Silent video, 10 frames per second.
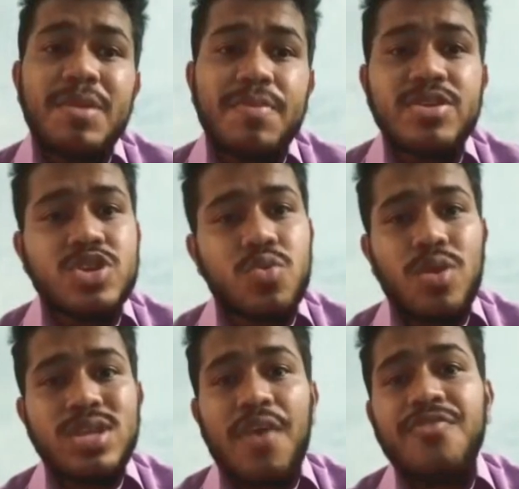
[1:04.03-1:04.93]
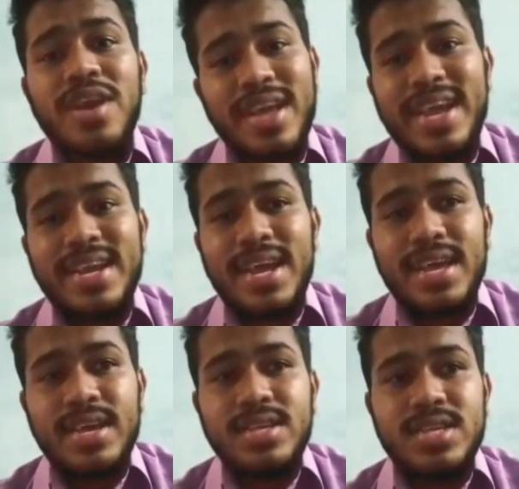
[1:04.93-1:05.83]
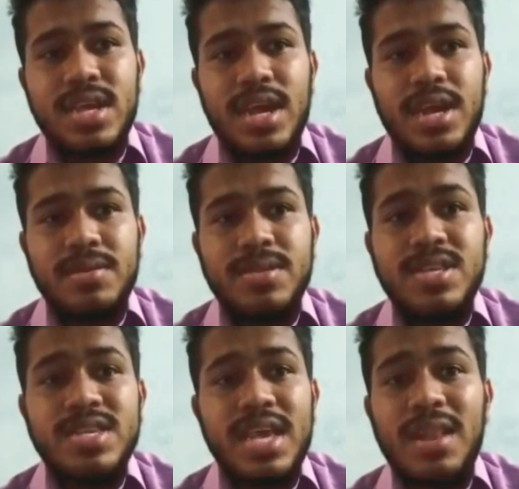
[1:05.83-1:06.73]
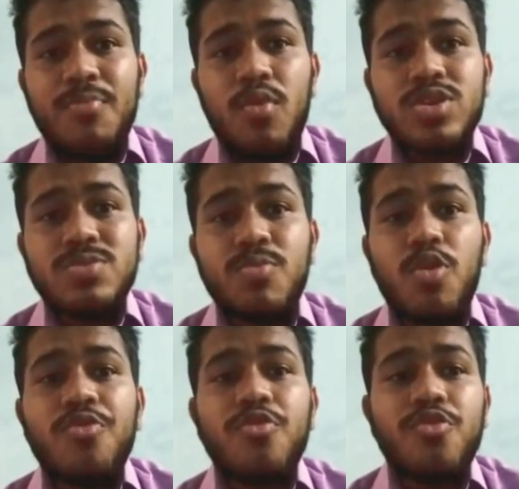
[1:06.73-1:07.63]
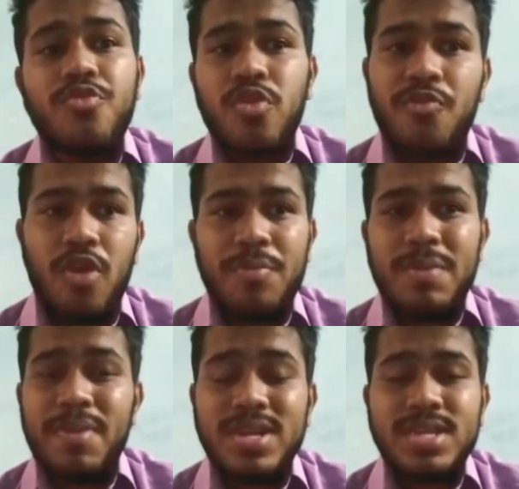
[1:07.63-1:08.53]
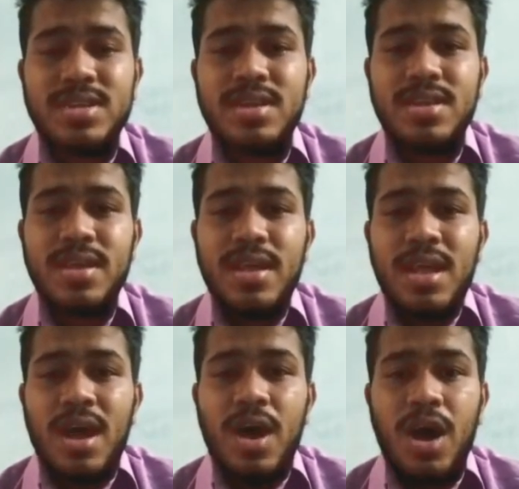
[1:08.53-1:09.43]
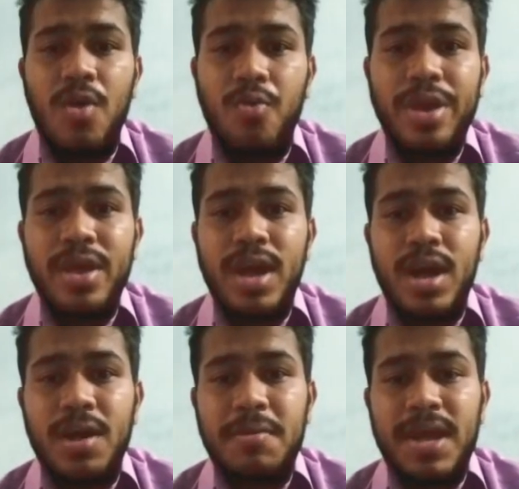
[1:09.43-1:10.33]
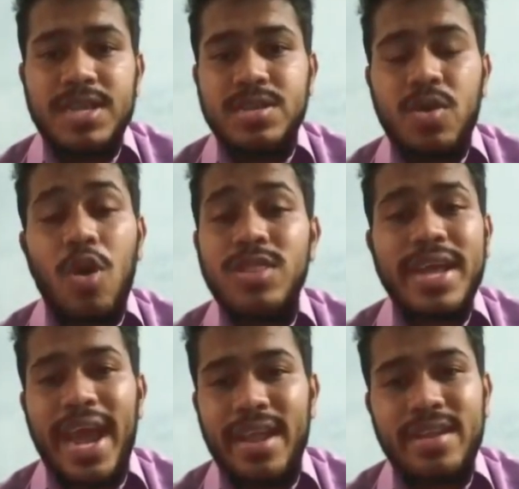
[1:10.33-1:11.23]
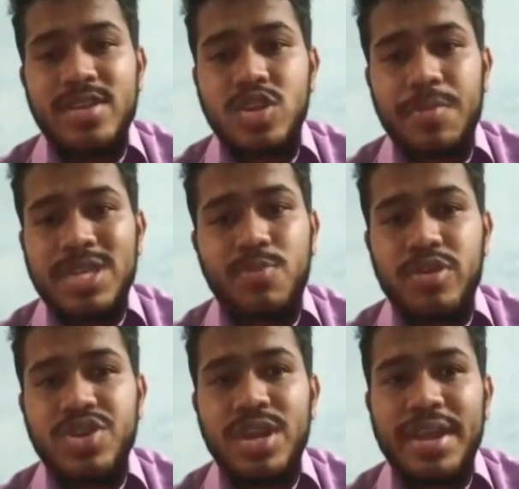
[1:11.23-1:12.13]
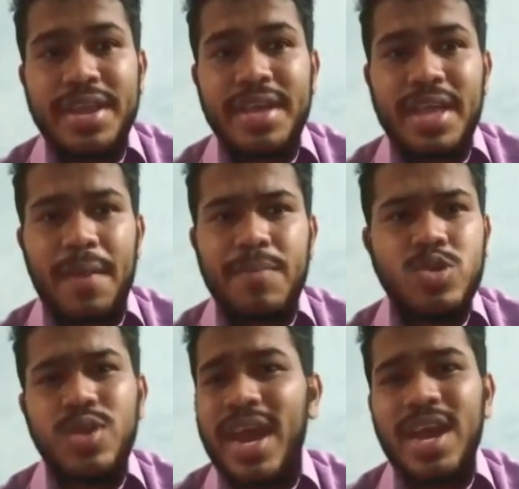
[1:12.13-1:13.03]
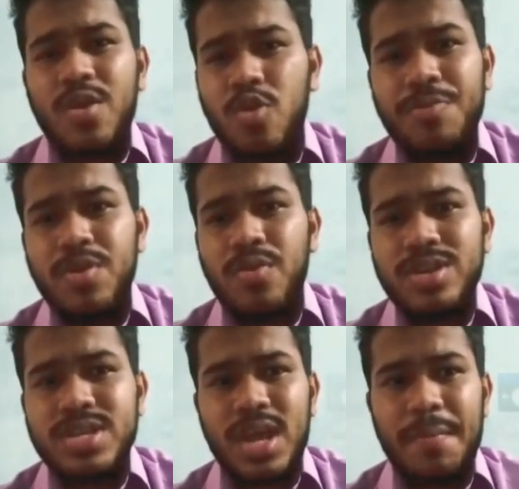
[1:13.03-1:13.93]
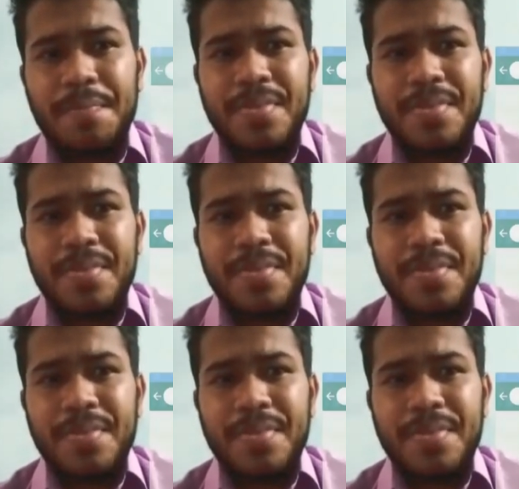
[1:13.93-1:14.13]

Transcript: preparation was after gate i guess and this help was more fruitful for me personally uh, we uh, as all the candidates of exponential career campus we had a group in whatsapp